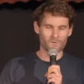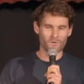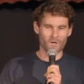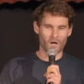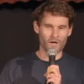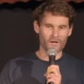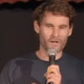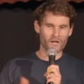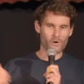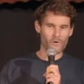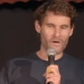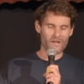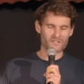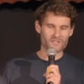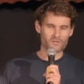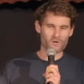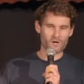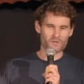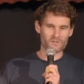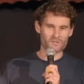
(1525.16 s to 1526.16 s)
I'm going to go
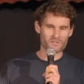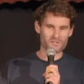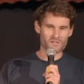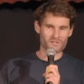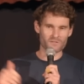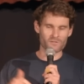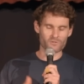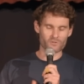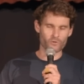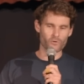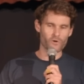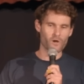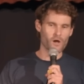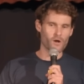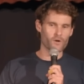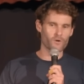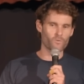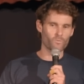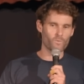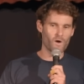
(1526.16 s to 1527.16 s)
outside and sit in the
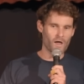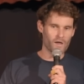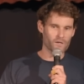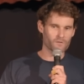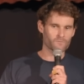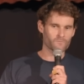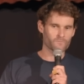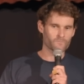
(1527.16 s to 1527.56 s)
Toyota and wait